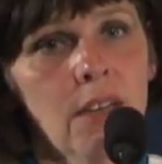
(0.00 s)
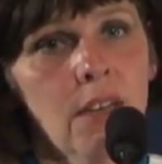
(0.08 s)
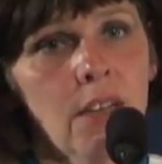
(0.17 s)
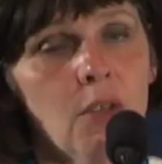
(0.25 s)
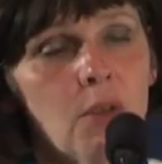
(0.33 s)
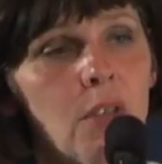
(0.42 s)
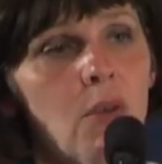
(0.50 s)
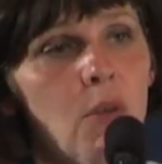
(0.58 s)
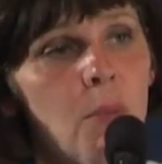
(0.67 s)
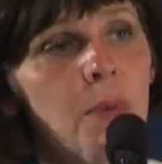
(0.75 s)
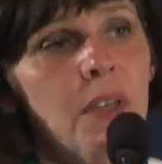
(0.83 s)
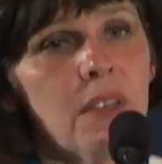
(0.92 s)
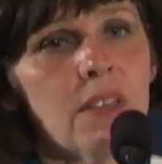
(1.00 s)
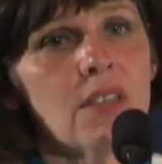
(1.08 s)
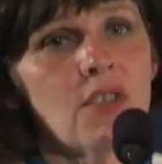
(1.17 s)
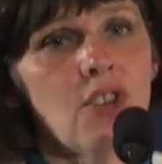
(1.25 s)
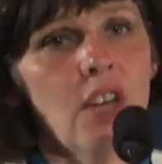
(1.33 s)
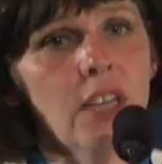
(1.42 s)
And you can all be this
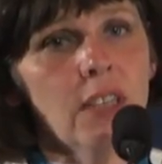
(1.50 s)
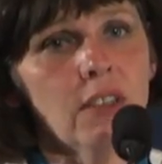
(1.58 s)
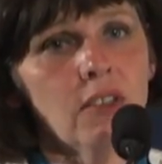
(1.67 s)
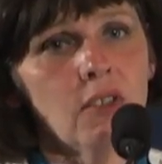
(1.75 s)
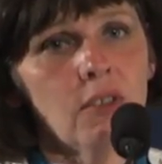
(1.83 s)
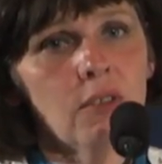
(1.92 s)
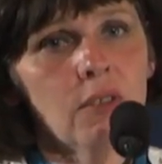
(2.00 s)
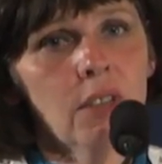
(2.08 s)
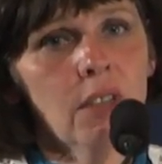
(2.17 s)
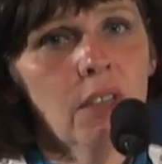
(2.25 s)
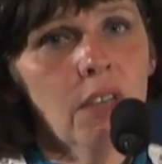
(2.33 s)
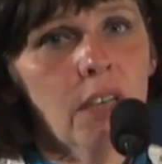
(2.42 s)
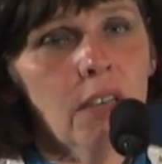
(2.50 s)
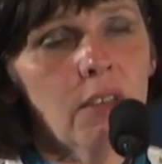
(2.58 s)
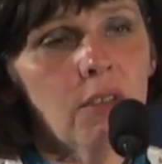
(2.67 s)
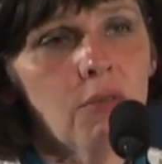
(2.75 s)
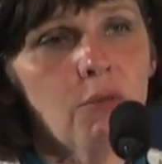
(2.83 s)
change. And